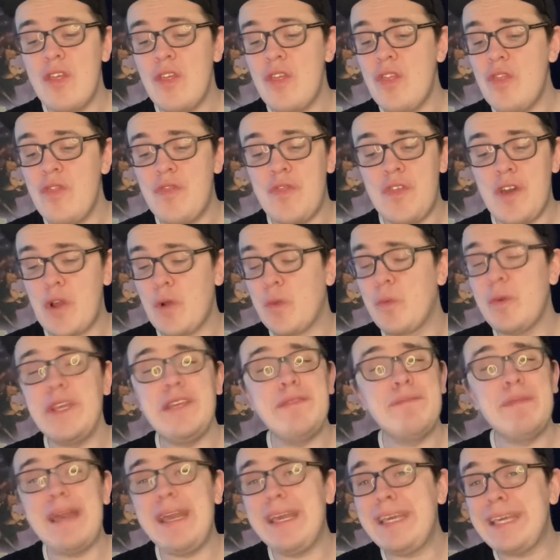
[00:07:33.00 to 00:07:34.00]
They're
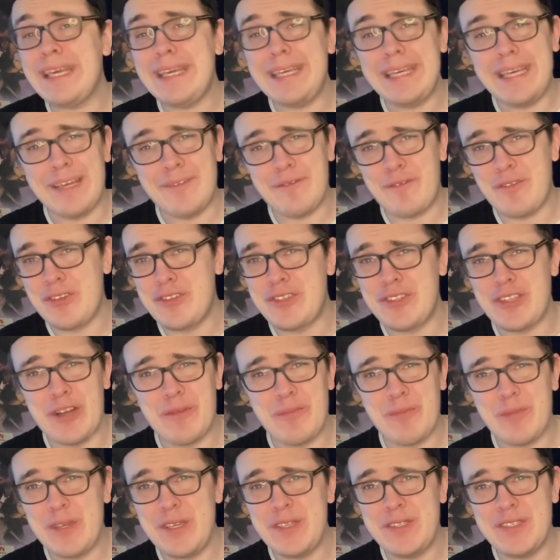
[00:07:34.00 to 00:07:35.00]
remaking it for
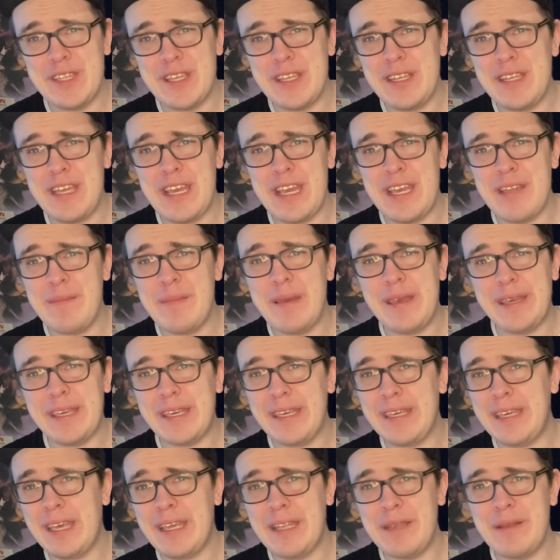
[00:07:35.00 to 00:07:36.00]
some reason and
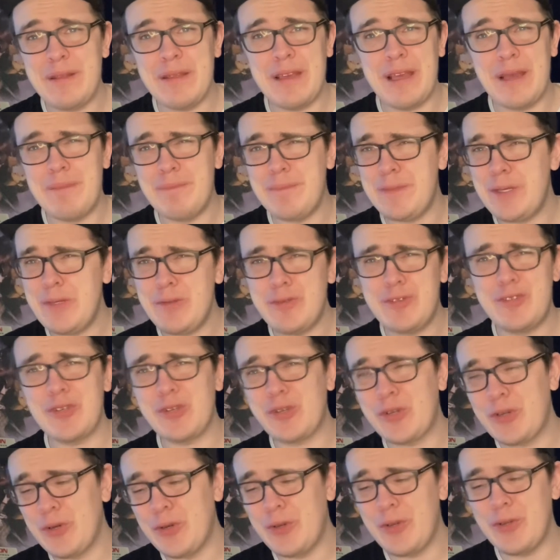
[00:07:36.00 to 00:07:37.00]
making it a
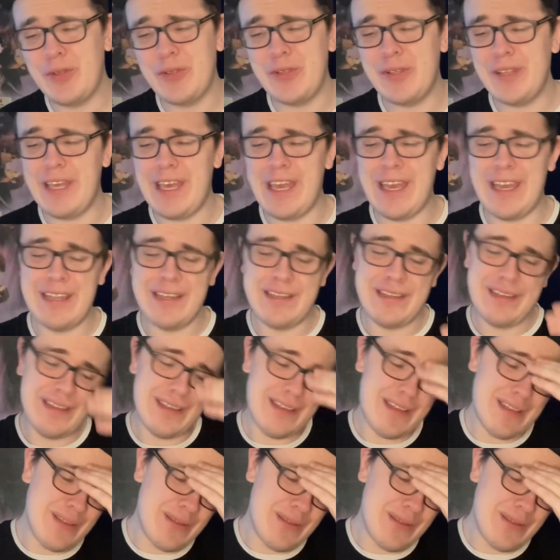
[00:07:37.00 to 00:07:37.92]
musical, and